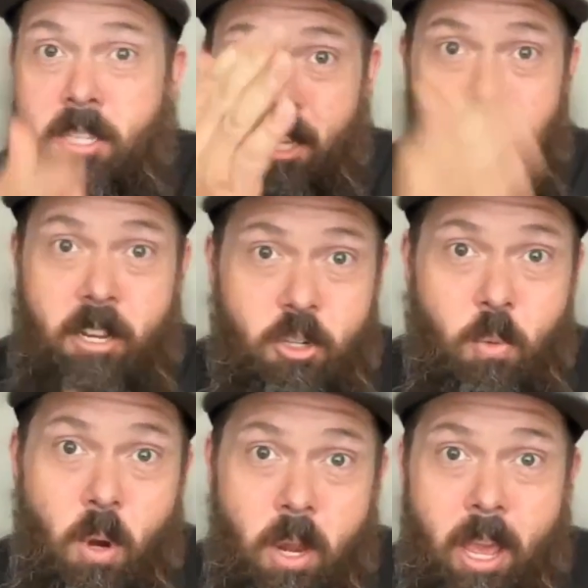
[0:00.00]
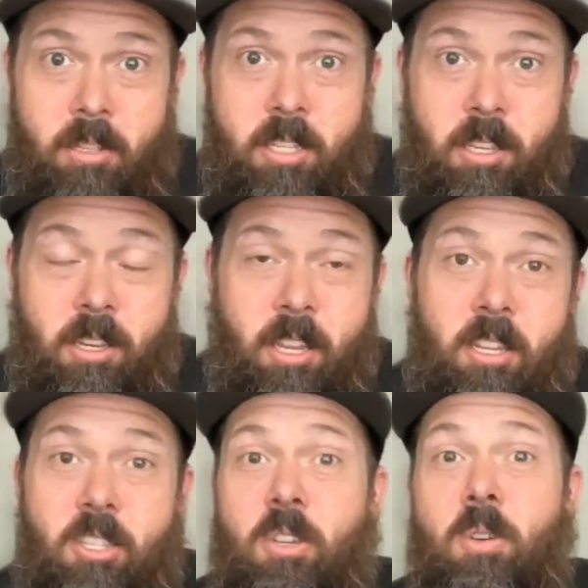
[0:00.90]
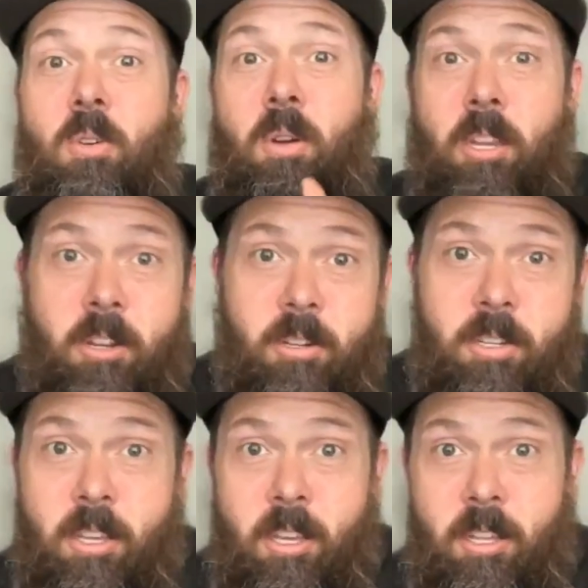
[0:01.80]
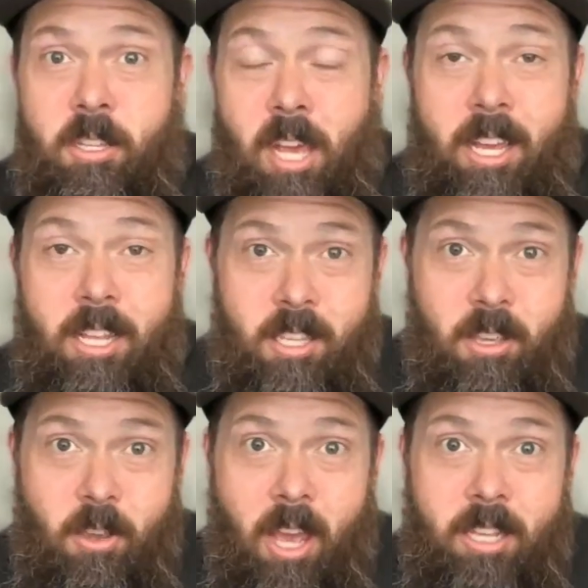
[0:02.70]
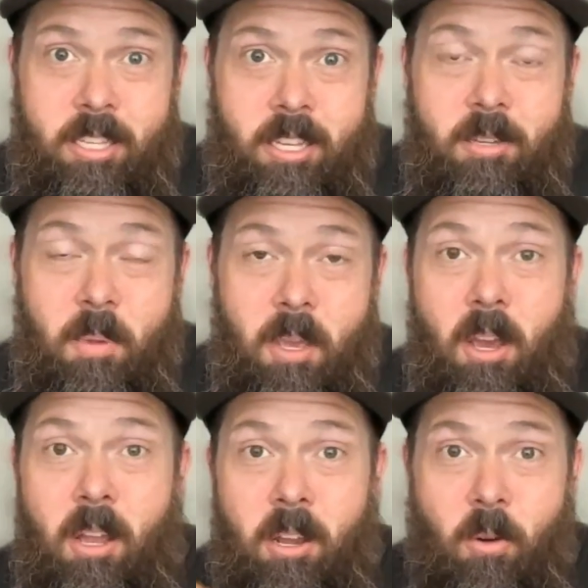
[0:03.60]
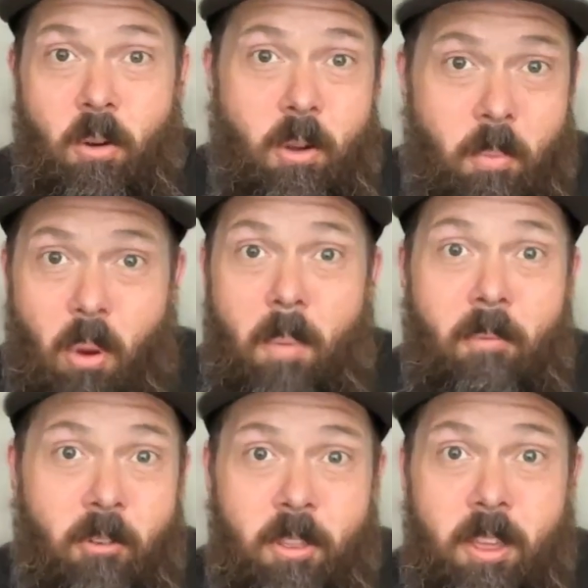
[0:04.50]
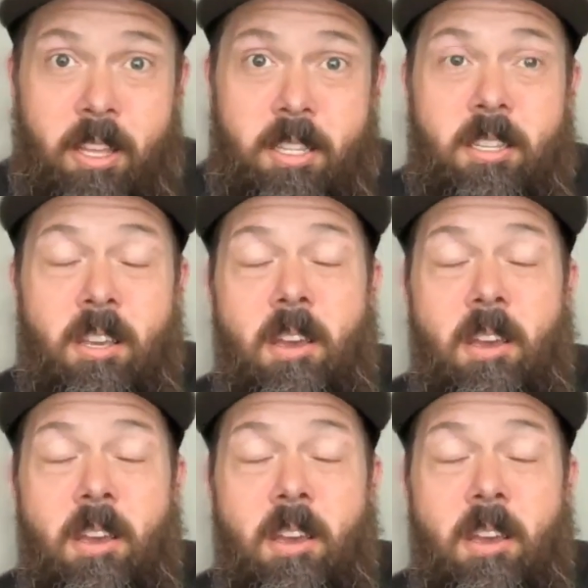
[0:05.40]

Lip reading: He said, here's your workouts that you need to do, and here's the diets that you guys need to be on in order to prep for this.